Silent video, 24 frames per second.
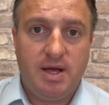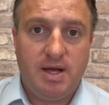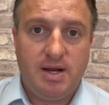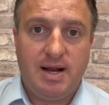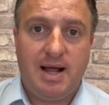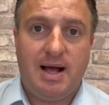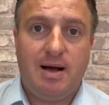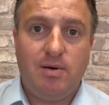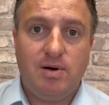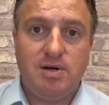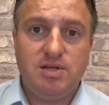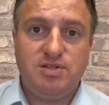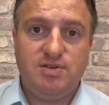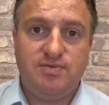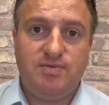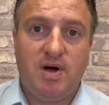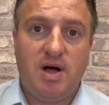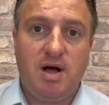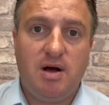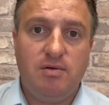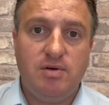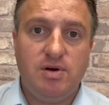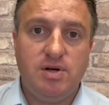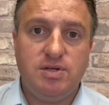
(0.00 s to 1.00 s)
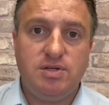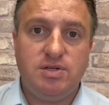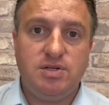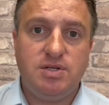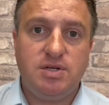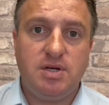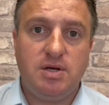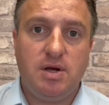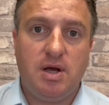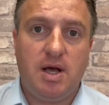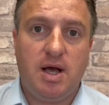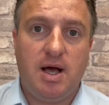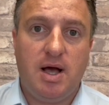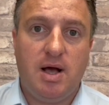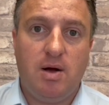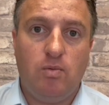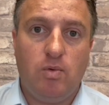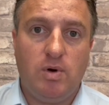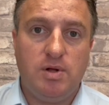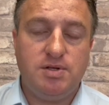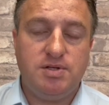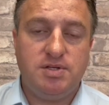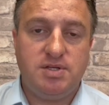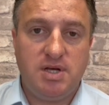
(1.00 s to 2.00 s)
Now, as far as
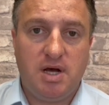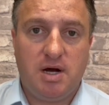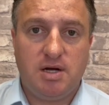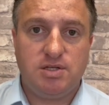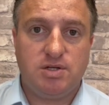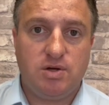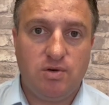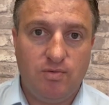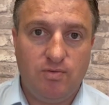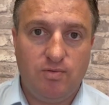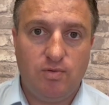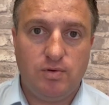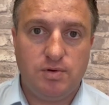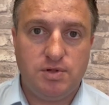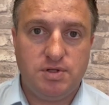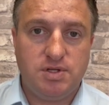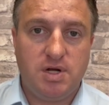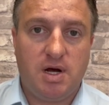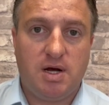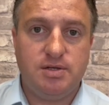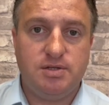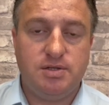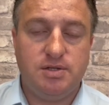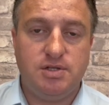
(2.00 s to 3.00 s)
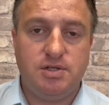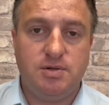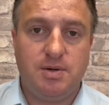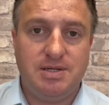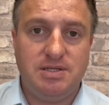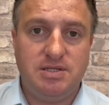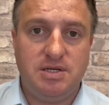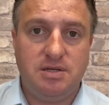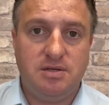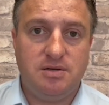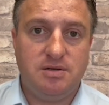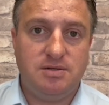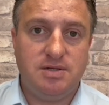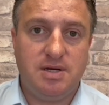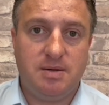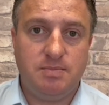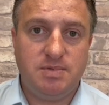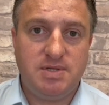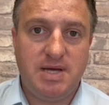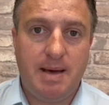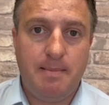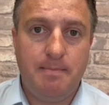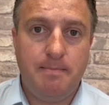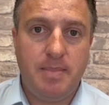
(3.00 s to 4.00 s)
once the Article 4 starts on the 20th of
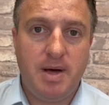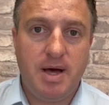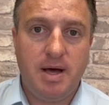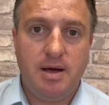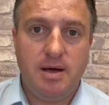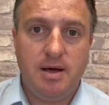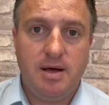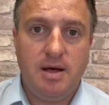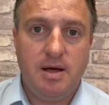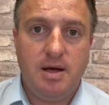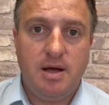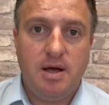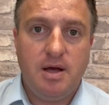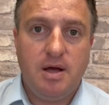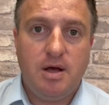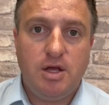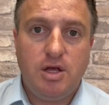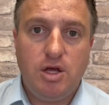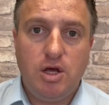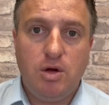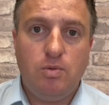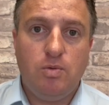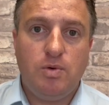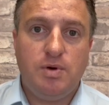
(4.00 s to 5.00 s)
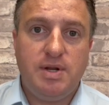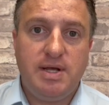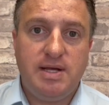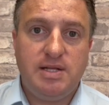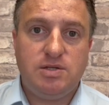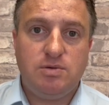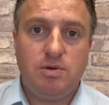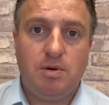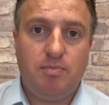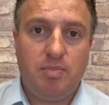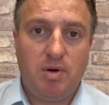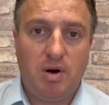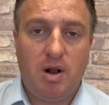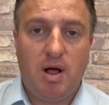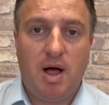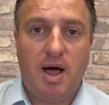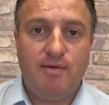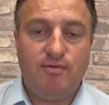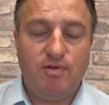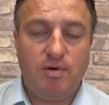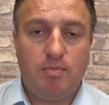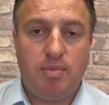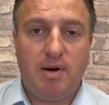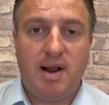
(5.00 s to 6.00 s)
September, you will need to apply
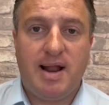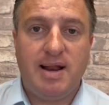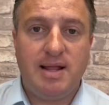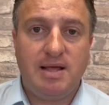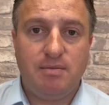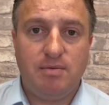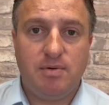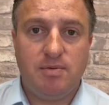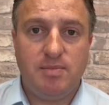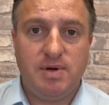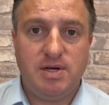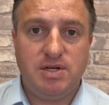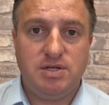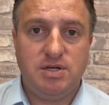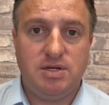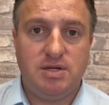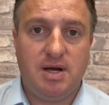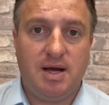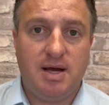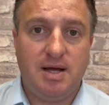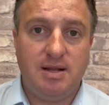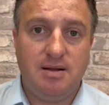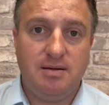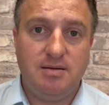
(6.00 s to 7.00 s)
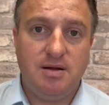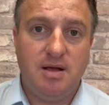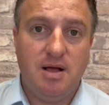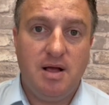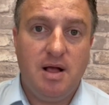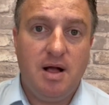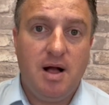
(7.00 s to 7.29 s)
for planning permission. And